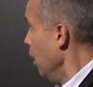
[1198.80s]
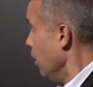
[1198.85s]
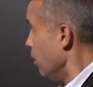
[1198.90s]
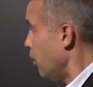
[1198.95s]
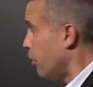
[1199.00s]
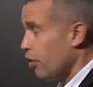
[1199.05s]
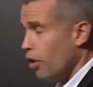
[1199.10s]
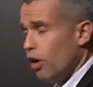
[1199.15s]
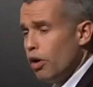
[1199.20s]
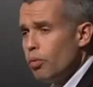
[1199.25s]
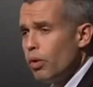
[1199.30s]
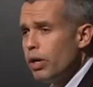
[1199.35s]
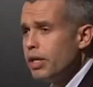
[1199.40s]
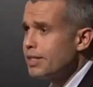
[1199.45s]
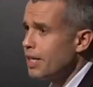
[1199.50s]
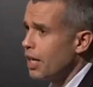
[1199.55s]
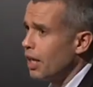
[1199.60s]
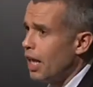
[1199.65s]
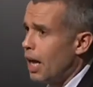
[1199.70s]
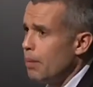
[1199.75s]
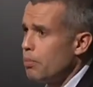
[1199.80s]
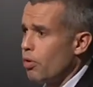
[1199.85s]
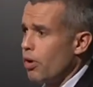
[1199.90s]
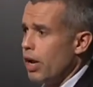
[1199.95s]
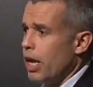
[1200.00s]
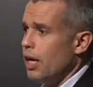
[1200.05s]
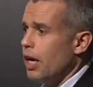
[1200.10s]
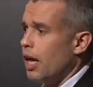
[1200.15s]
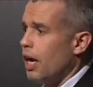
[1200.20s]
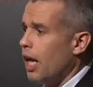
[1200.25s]
The third one is
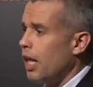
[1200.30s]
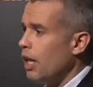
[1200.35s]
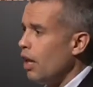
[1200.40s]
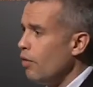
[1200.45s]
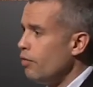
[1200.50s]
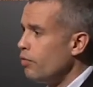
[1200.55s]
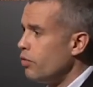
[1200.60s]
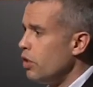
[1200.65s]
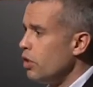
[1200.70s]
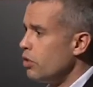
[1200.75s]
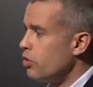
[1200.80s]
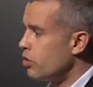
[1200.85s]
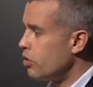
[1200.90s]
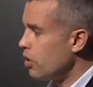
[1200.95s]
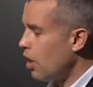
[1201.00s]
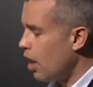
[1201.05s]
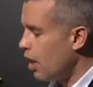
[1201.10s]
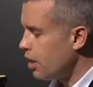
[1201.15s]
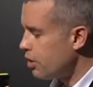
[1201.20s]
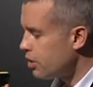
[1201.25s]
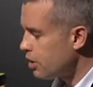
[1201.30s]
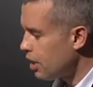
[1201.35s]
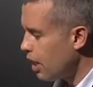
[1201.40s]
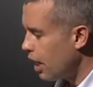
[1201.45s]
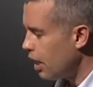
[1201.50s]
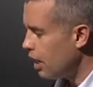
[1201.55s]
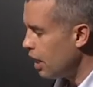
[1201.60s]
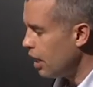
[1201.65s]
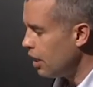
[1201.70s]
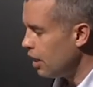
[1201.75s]
collaborate, and I love this uh,
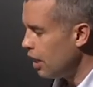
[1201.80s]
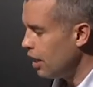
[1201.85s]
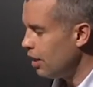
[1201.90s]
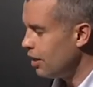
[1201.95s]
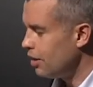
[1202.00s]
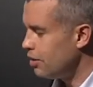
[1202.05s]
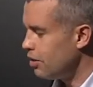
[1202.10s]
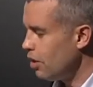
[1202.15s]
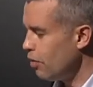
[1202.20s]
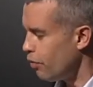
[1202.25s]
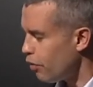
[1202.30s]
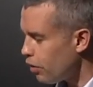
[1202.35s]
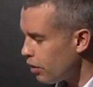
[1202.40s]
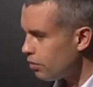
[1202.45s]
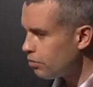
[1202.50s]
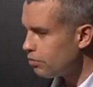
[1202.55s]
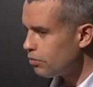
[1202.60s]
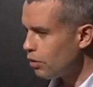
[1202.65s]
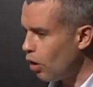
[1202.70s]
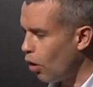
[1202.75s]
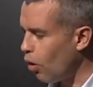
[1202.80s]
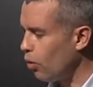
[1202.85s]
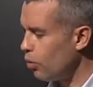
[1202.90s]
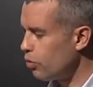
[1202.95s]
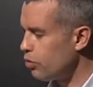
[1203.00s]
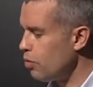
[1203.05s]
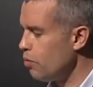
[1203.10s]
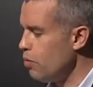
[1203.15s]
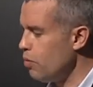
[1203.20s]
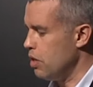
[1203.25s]
slide in, in different
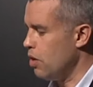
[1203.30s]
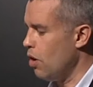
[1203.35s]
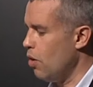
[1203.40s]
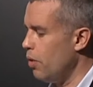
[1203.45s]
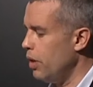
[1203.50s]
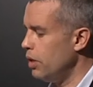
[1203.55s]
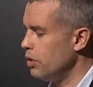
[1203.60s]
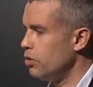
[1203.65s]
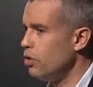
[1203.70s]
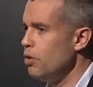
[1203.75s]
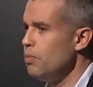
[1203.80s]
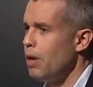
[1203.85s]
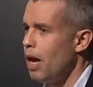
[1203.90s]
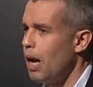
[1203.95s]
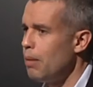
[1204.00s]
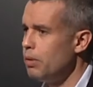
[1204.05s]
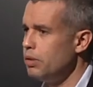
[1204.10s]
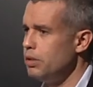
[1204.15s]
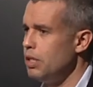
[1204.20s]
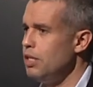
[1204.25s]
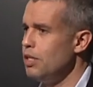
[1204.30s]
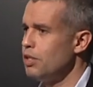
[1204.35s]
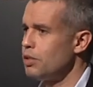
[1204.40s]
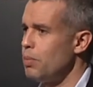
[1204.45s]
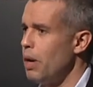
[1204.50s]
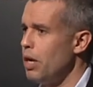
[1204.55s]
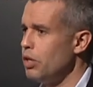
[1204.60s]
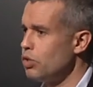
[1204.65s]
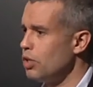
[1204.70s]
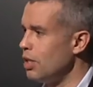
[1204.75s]
holes go into, but Aberdeen
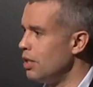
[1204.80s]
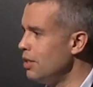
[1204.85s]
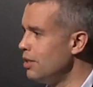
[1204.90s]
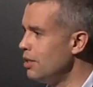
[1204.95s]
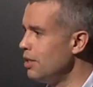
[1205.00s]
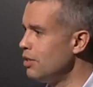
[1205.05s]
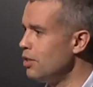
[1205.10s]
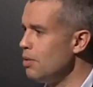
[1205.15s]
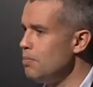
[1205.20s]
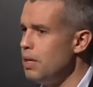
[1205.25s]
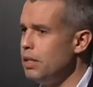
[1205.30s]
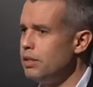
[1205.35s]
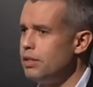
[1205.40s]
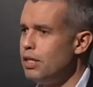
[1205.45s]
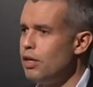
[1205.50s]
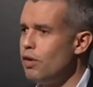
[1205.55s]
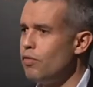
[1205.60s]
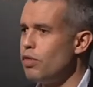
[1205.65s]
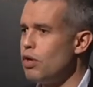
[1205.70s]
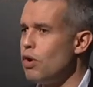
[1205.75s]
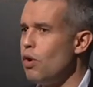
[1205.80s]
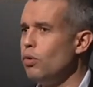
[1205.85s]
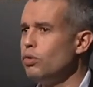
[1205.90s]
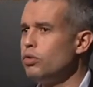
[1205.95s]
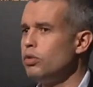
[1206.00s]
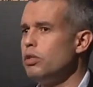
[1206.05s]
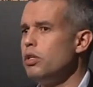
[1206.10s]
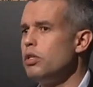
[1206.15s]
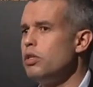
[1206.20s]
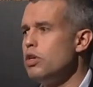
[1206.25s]
especially. This is the meeting of the
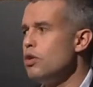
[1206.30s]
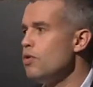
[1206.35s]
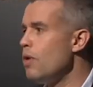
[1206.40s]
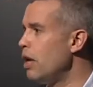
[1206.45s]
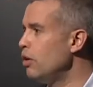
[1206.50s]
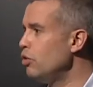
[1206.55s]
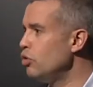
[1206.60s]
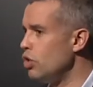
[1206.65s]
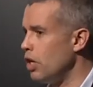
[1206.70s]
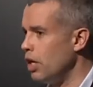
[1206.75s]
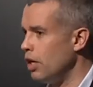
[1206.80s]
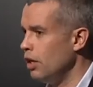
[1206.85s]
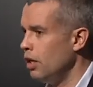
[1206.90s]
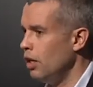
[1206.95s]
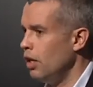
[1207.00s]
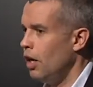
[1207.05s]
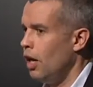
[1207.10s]
old and the new energy.